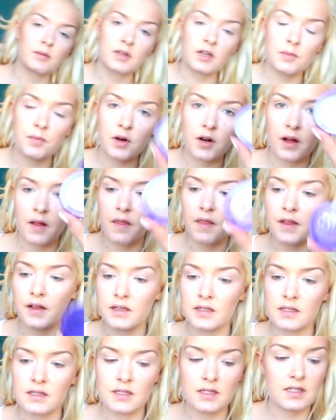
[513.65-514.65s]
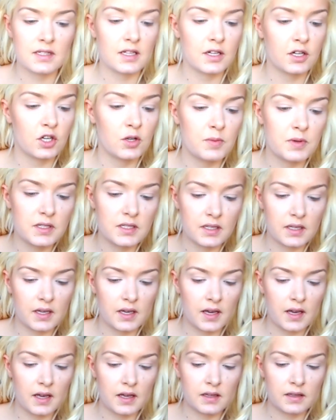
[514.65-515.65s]
I'm gonna put on this. This is the Urban
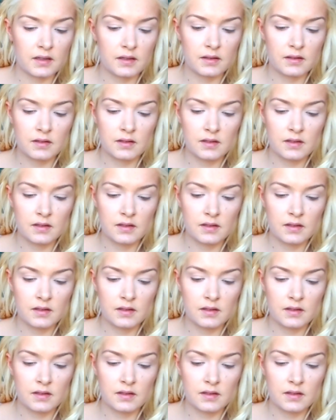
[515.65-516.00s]
Decay